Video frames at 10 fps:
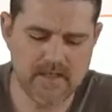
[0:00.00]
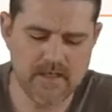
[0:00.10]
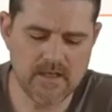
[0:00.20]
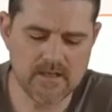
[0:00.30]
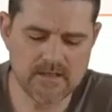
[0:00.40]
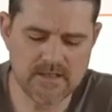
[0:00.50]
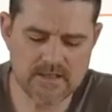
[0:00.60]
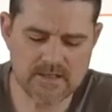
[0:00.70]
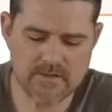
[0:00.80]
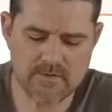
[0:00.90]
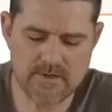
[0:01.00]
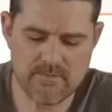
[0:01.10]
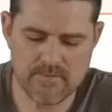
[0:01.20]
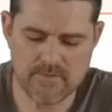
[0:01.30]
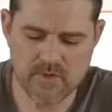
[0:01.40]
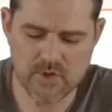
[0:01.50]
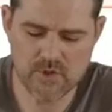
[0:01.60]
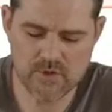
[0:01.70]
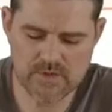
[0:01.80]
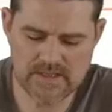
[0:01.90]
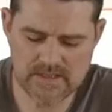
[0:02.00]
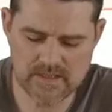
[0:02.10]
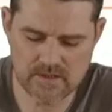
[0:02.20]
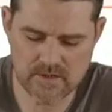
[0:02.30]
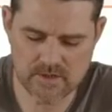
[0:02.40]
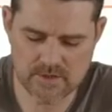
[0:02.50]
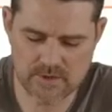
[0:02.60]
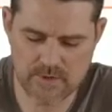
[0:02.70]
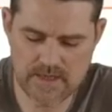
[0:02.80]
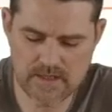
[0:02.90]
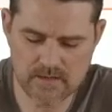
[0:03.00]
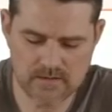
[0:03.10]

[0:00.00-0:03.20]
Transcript: and this string uses a string.